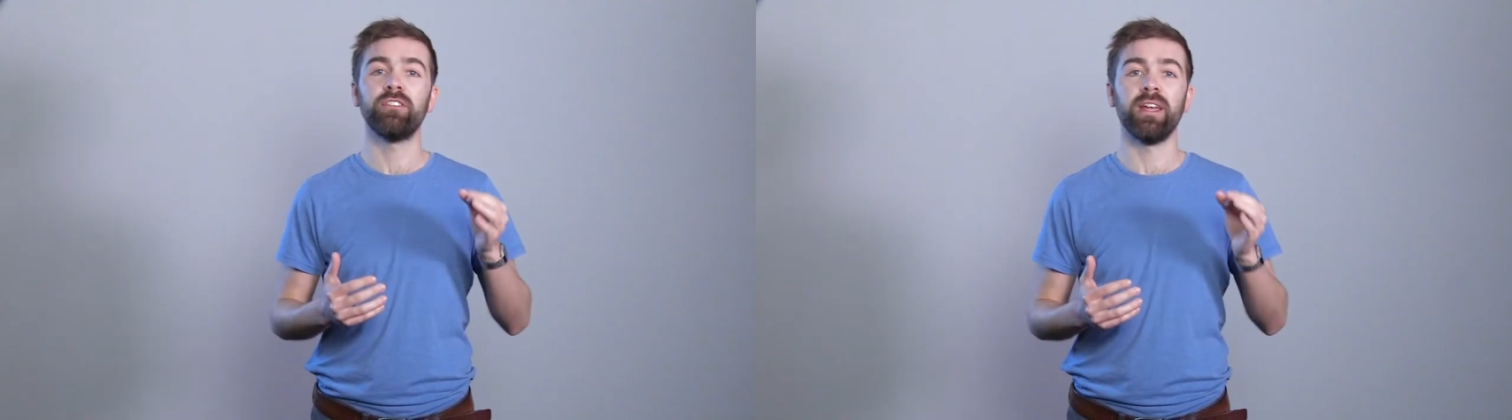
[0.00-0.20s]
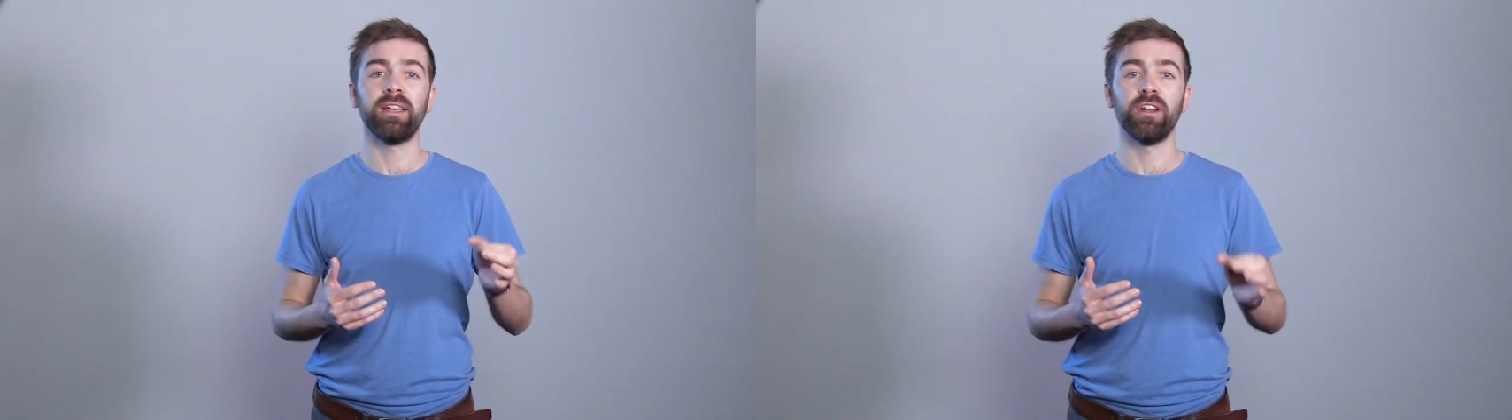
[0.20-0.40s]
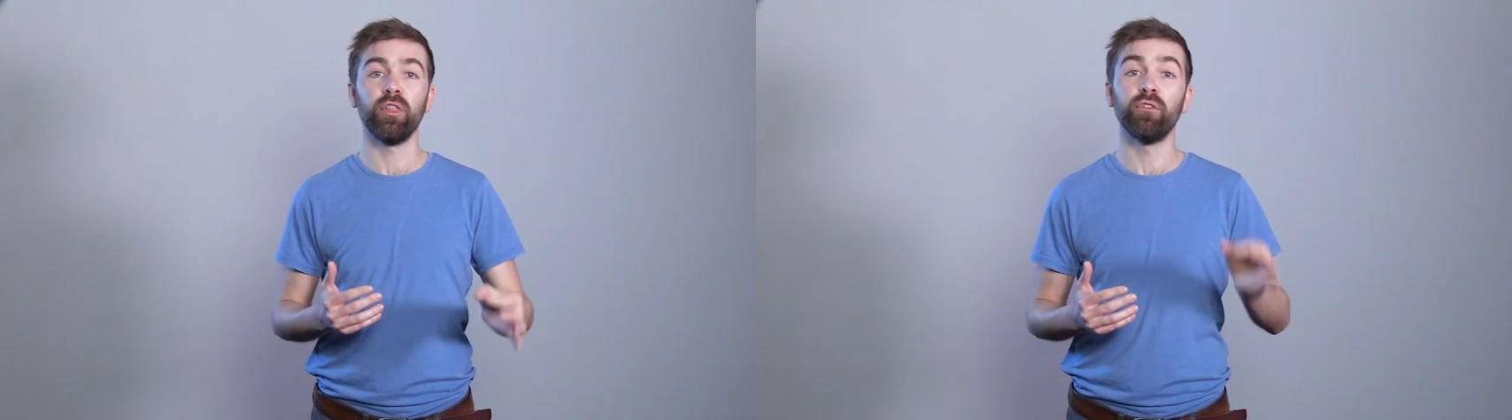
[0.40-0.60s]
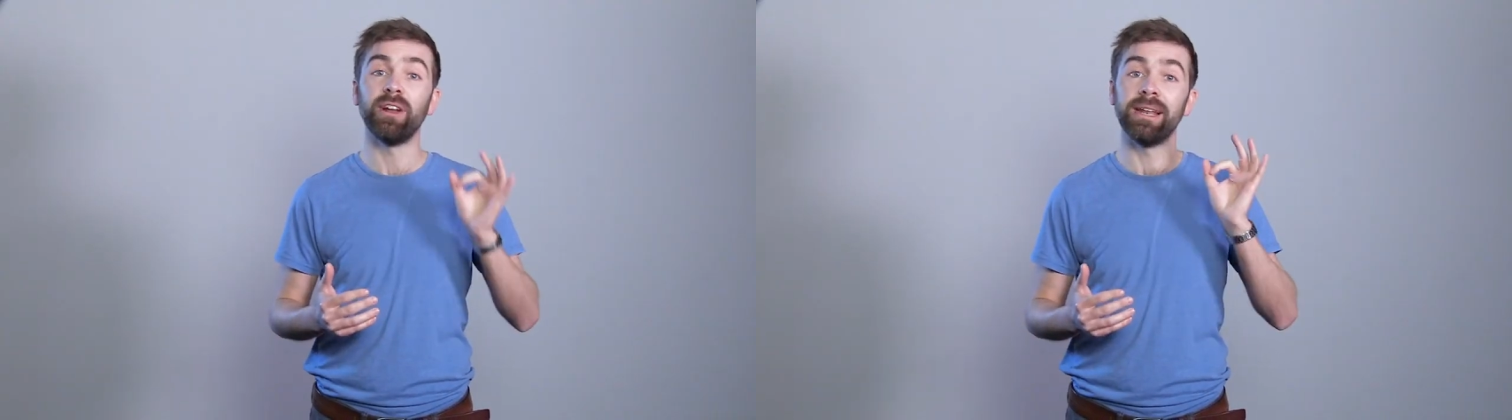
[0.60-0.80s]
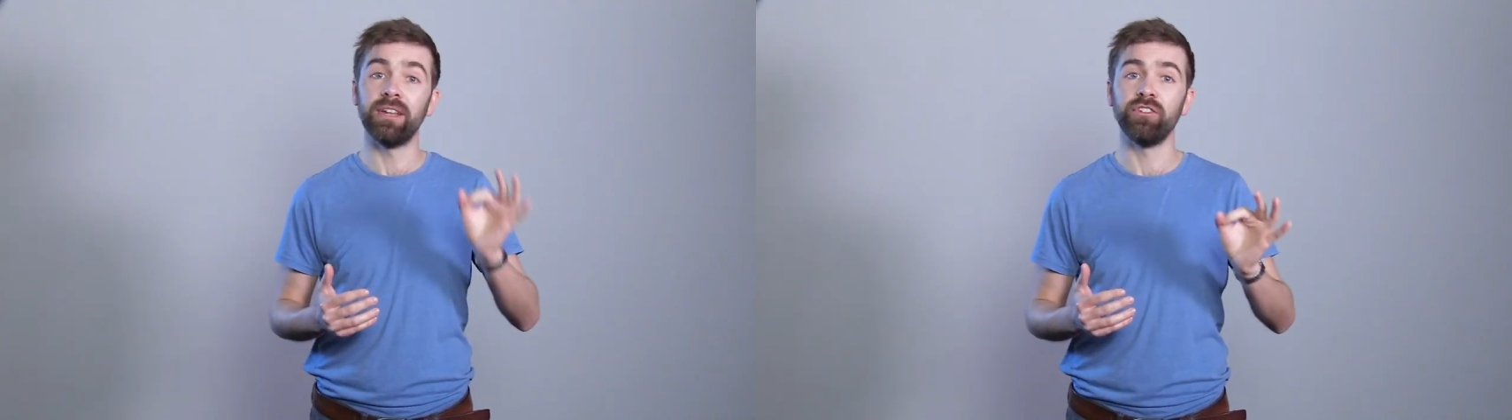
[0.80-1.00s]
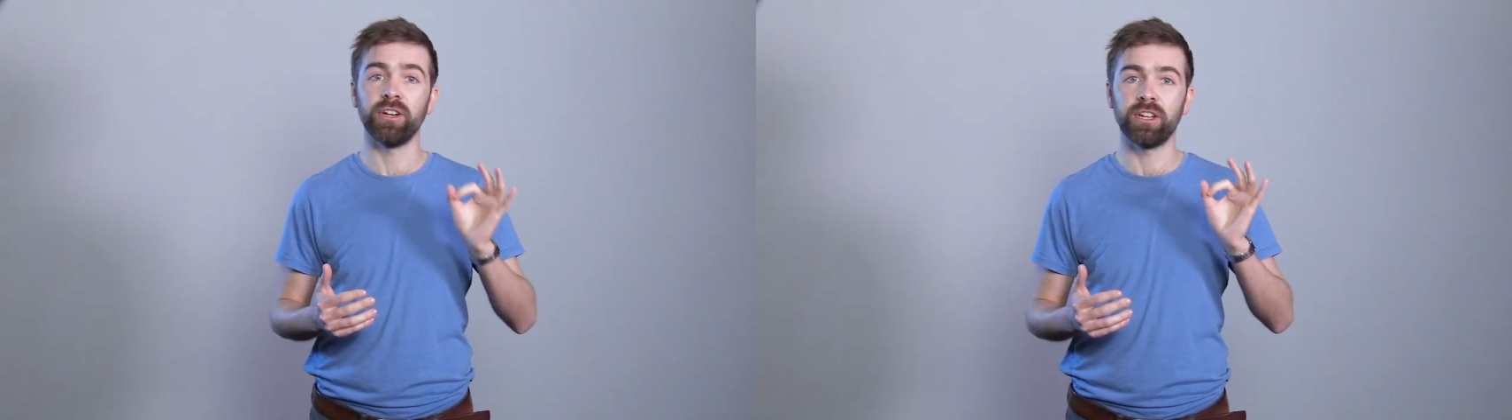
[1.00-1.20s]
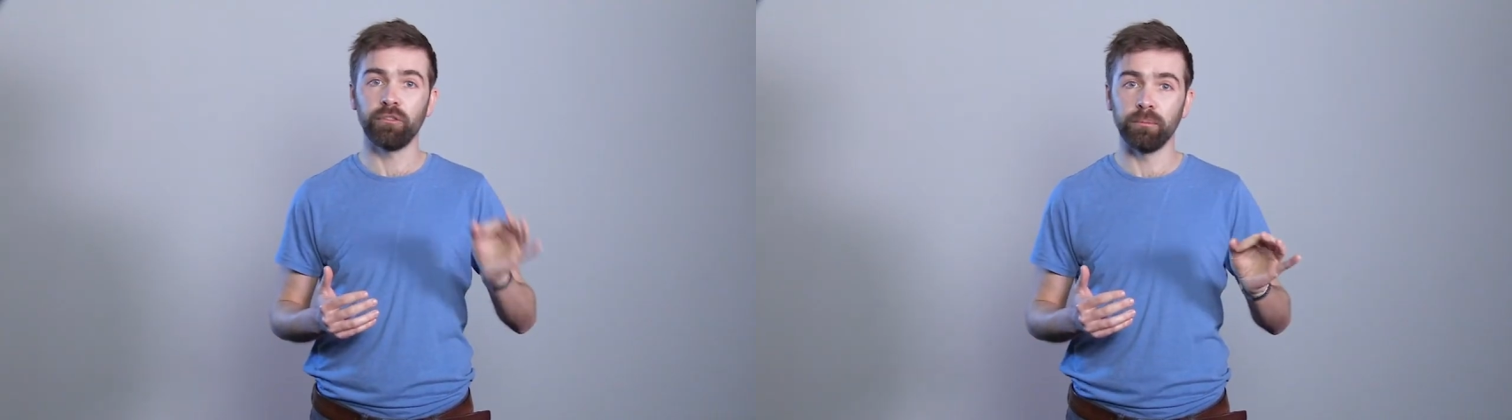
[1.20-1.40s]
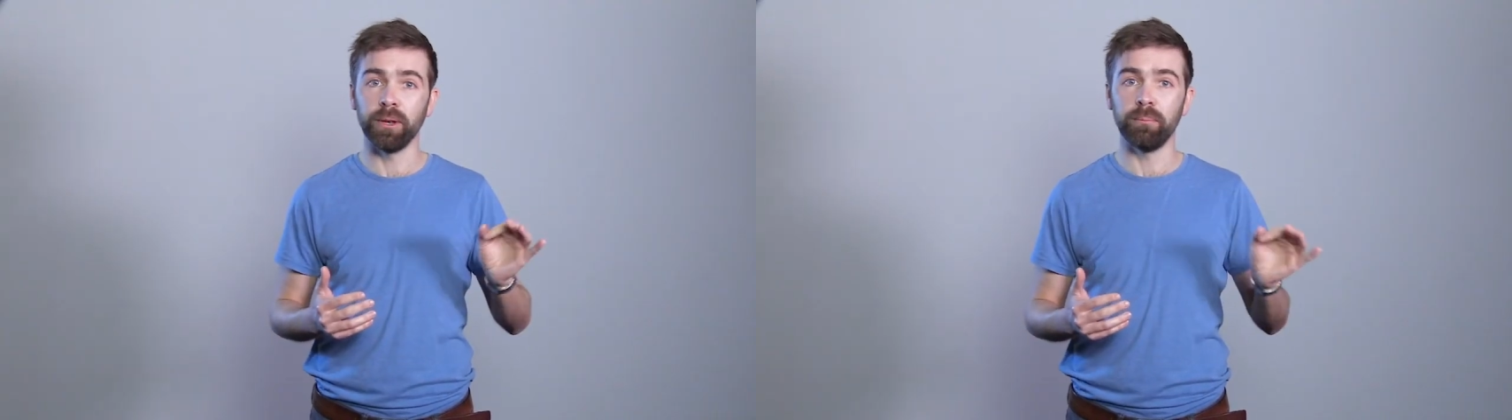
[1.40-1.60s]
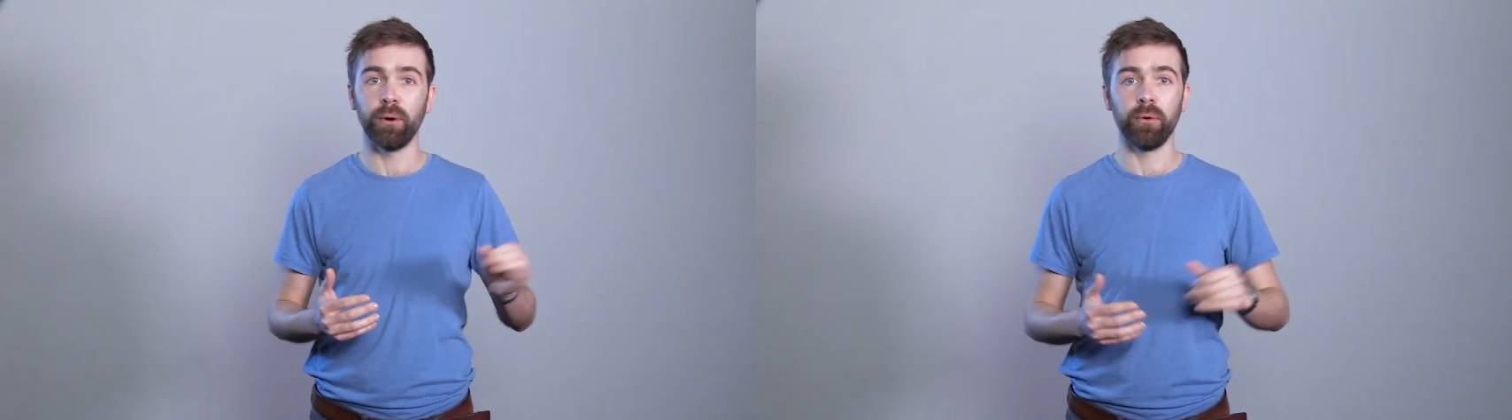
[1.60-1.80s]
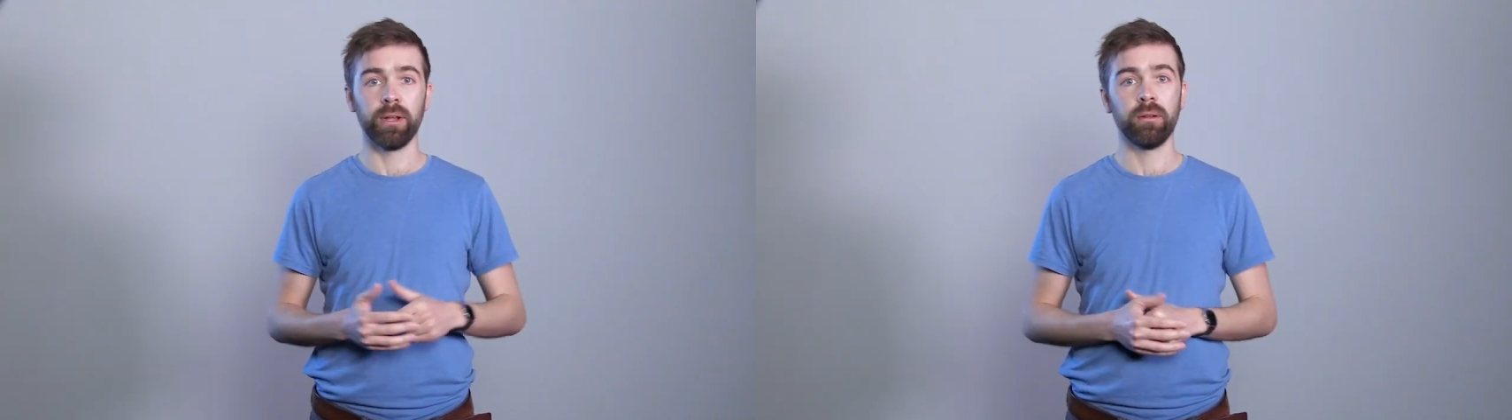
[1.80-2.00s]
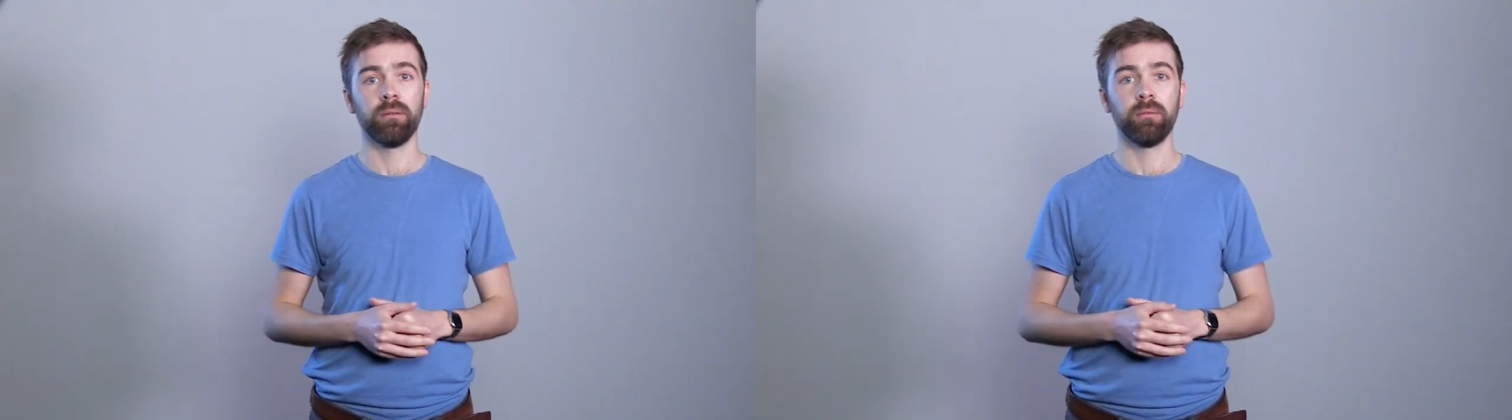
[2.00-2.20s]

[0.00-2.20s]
taken at the Rilinja government building.